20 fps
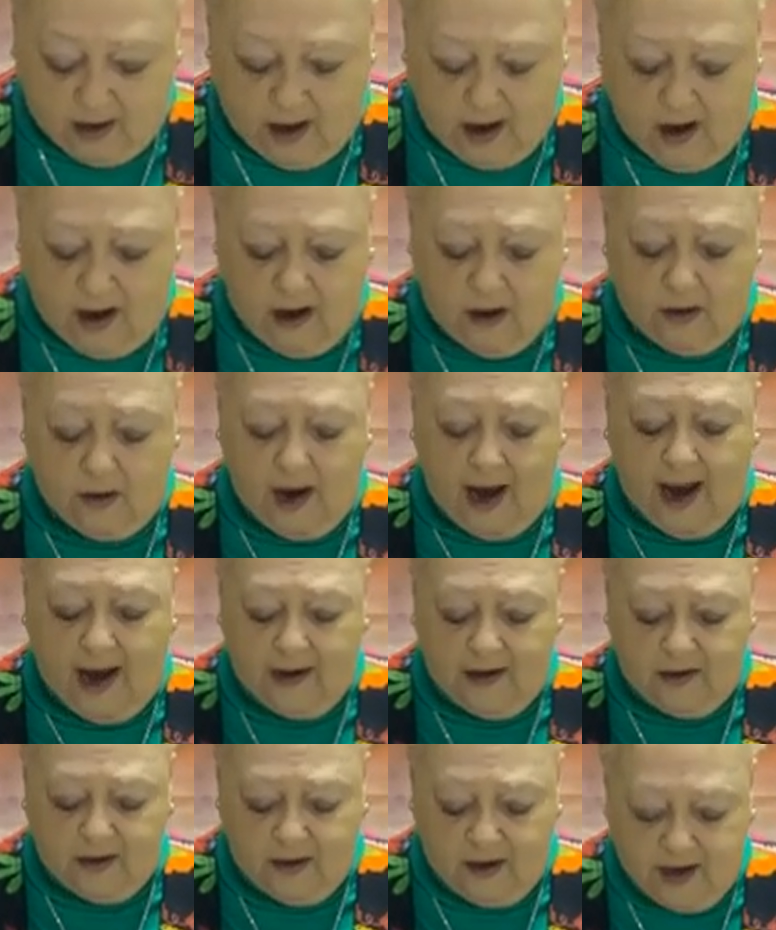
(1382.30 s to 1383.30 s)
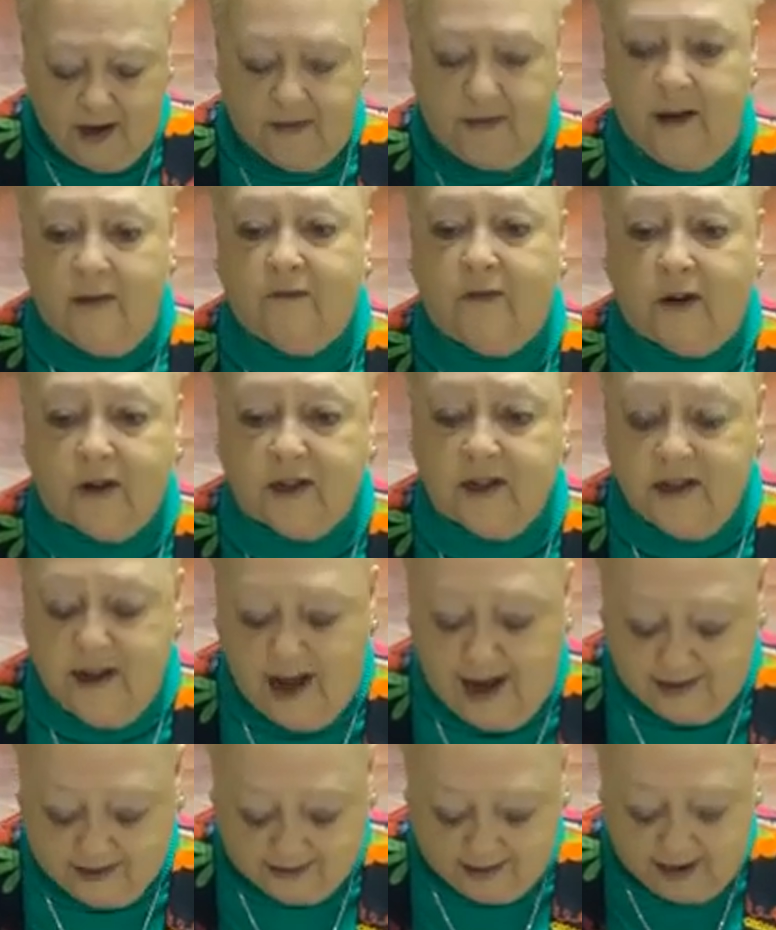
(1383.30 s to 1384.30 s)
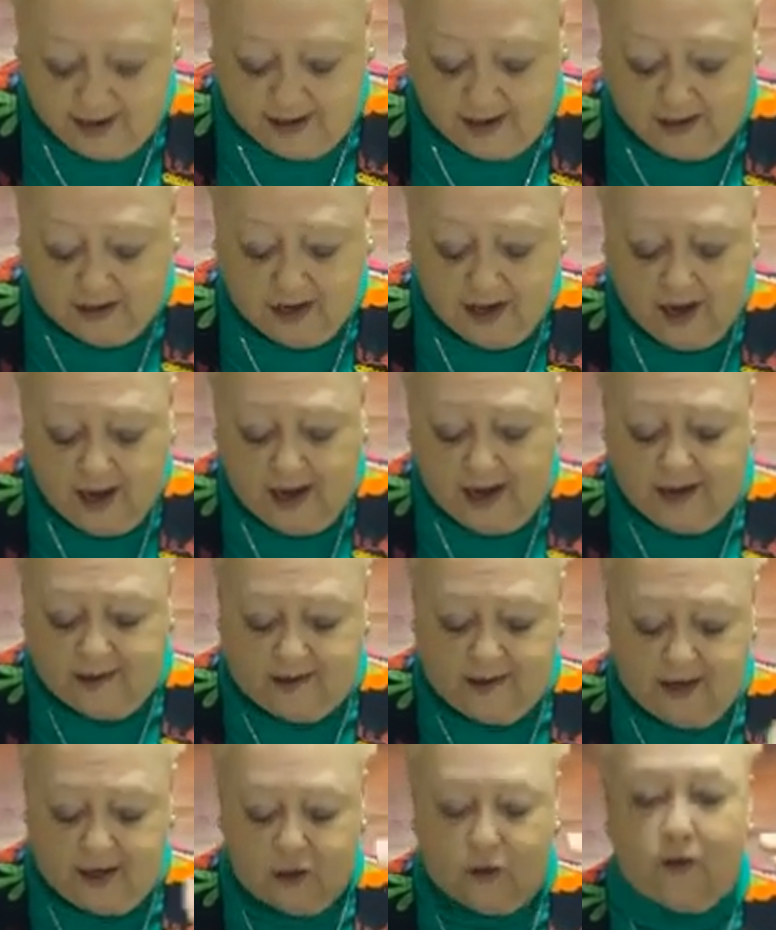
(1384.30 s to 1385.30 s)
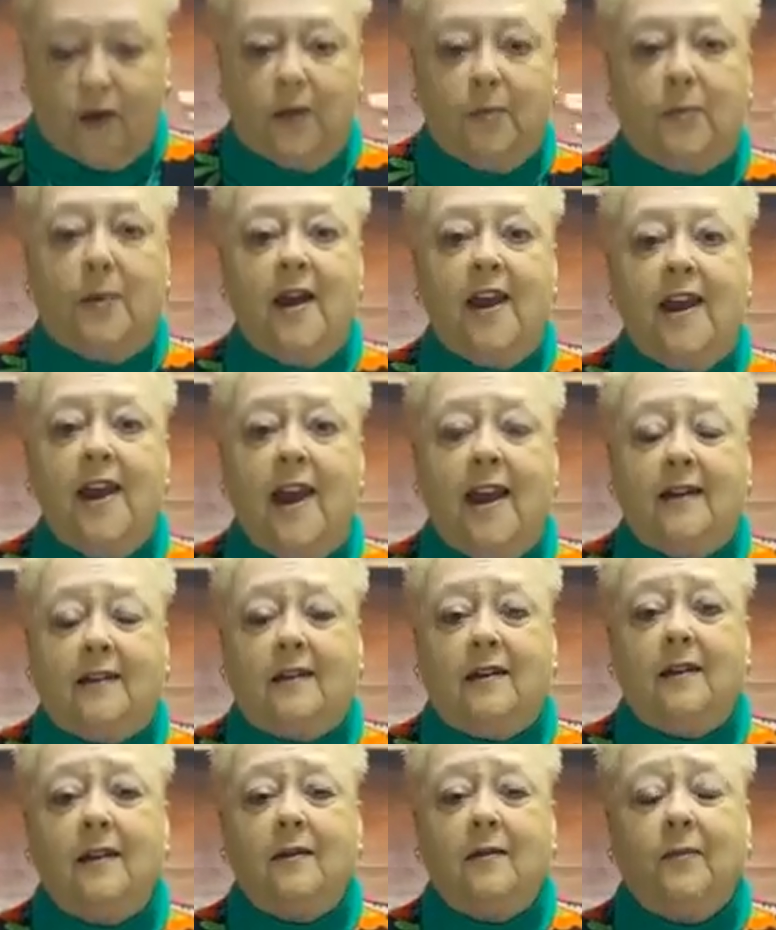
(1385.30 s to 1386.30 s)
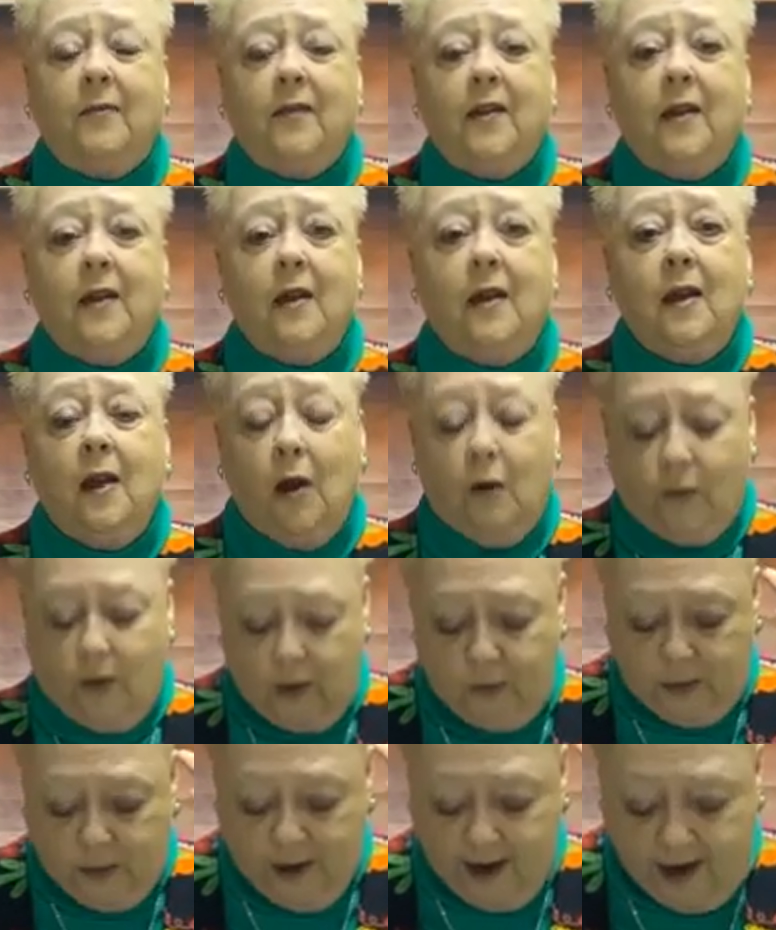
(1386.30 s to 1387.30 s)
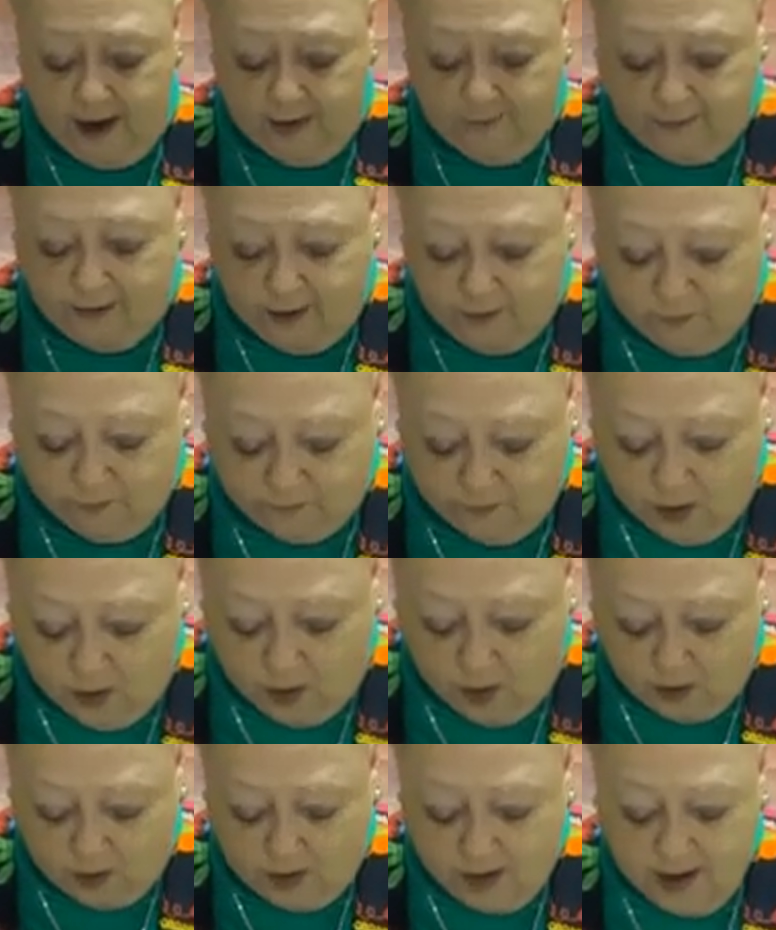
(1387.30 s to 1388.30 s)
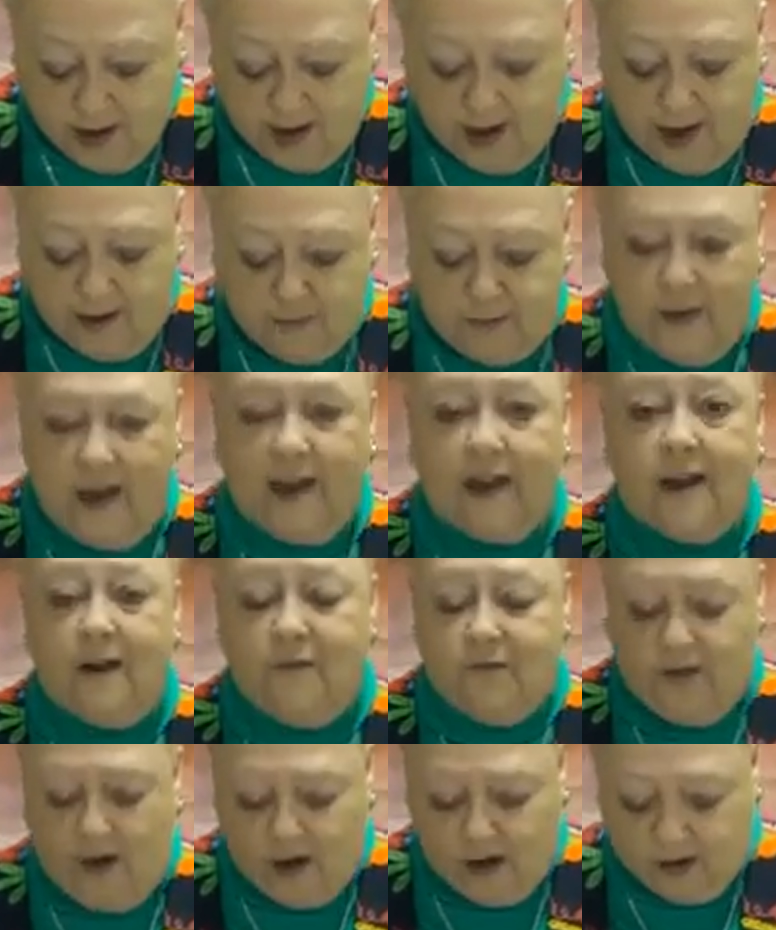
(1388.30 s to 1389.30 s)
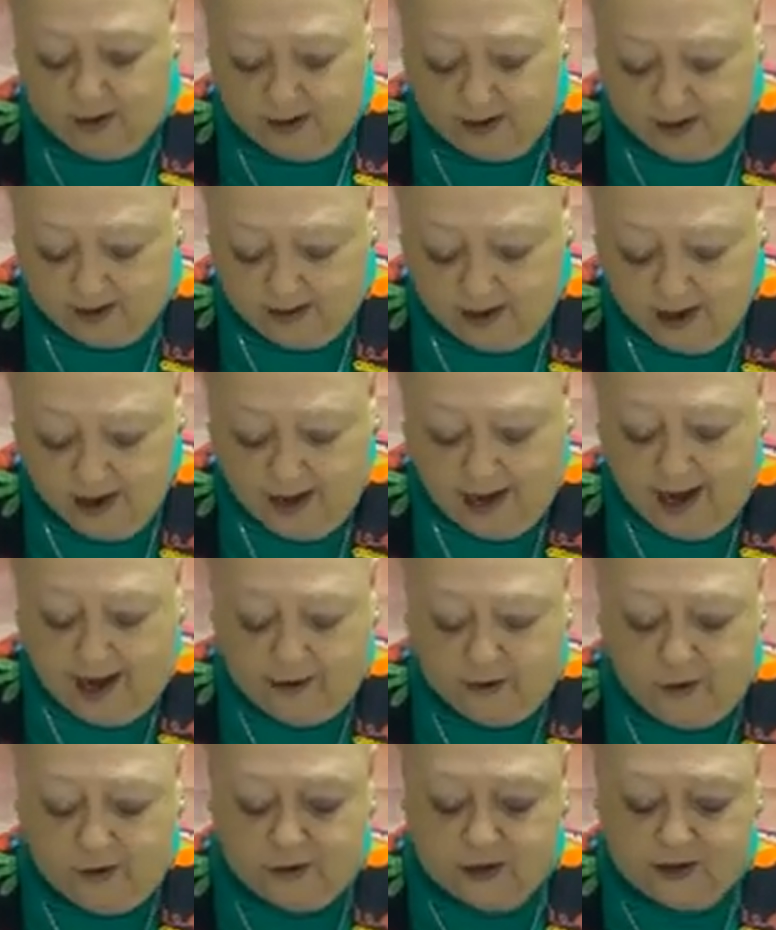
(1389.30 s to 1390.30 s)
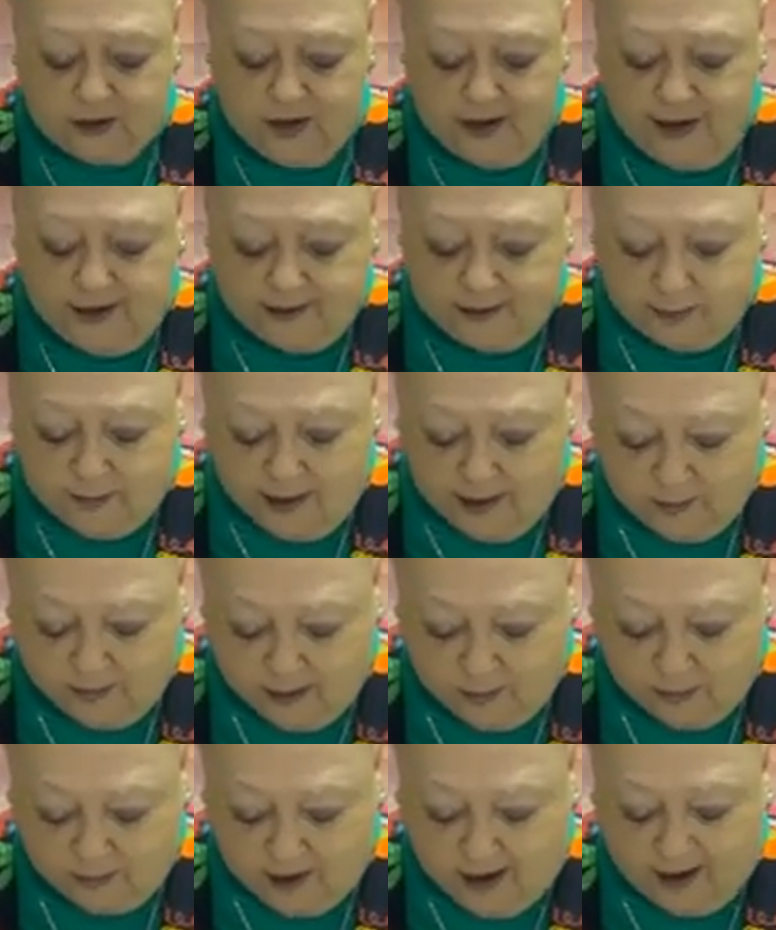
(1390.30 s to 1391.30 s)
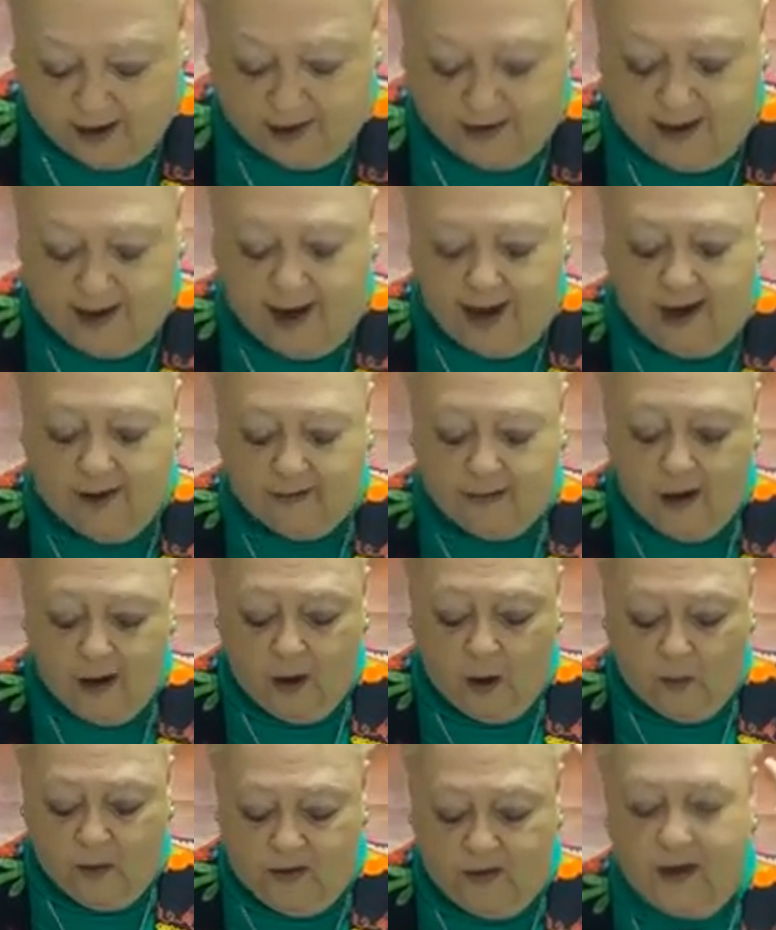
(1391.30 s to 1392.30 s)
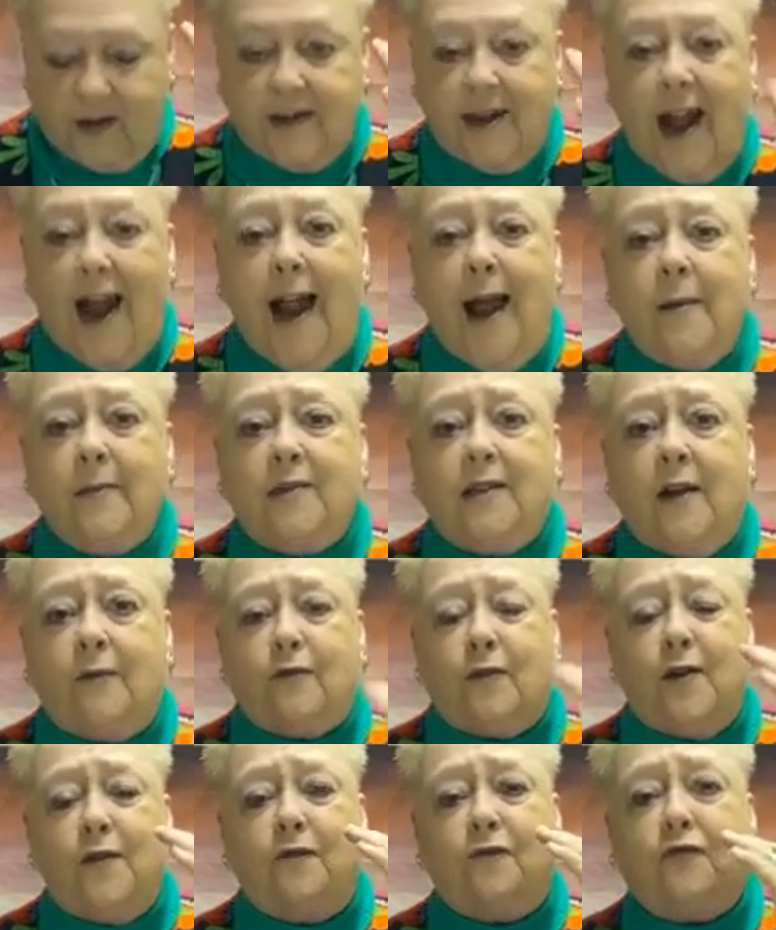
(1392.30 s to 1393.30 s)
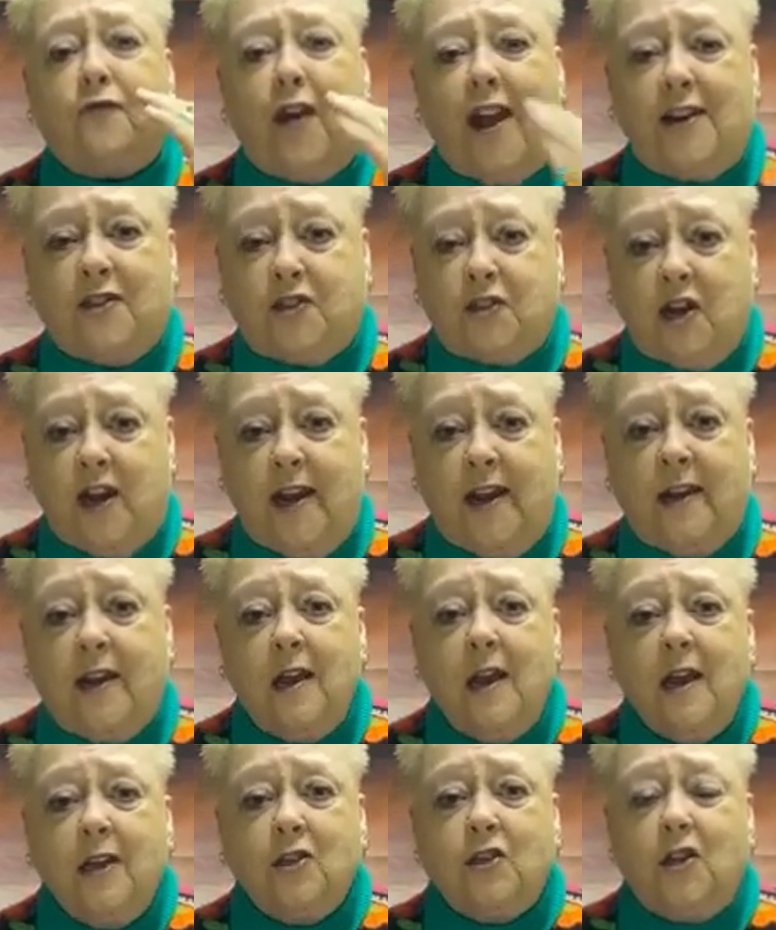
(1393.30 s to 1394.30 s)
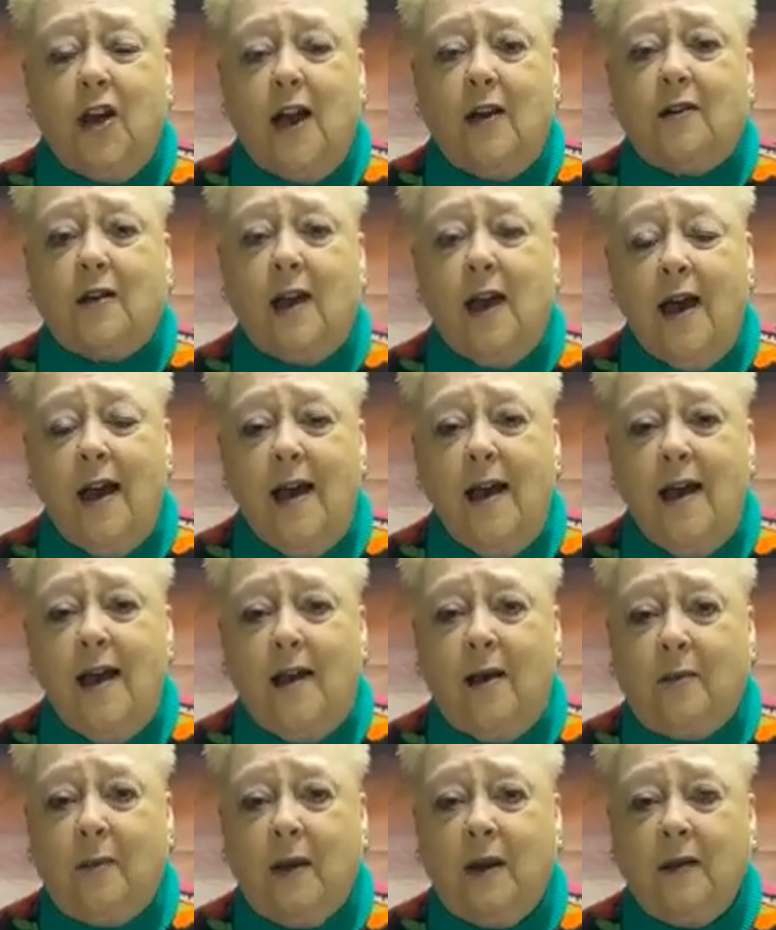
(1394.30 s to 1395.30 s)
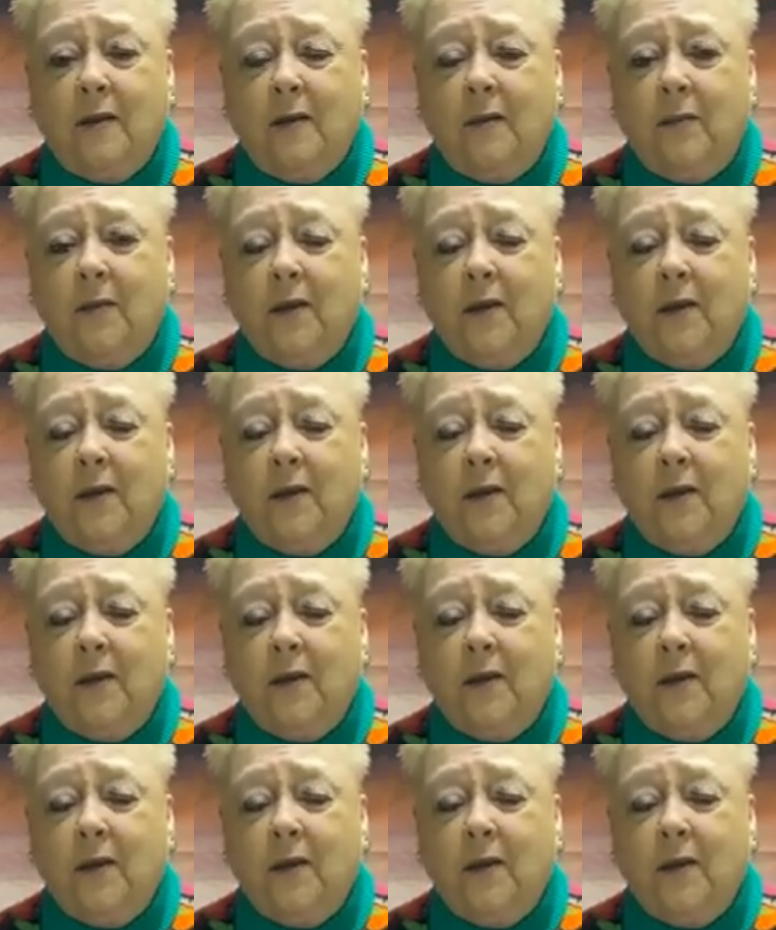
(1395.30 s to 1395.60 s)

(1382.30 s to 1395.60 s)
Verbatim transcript: Oh, hallelujah. And then verse 19, it says, repent Repent therefore and be converted, and your sins may be blotted out when the times of refreshing shall come.